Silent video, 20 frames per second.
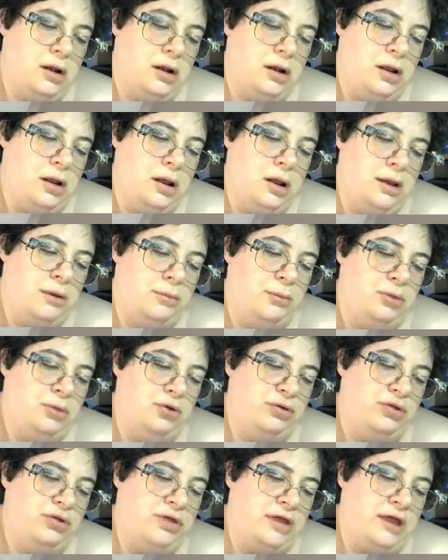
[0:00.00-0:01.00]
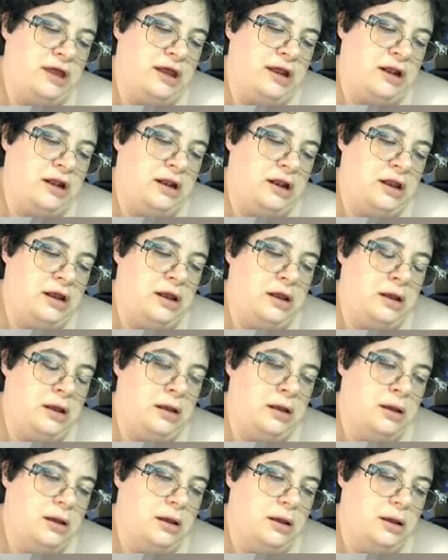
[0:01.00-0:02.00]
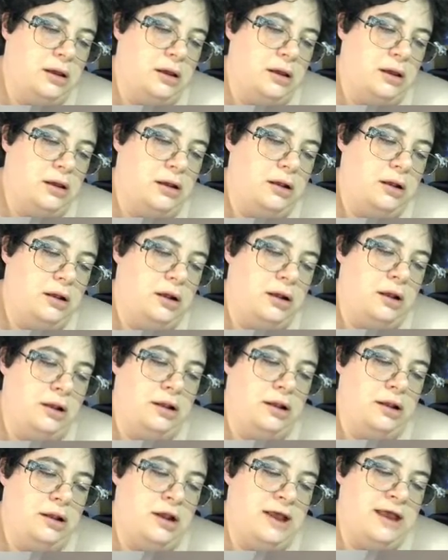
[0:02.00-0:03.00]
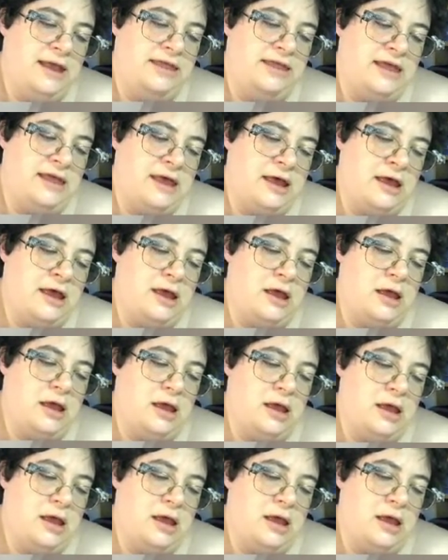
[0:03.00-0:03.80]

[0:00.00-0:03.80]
Yeah, move that in there like that.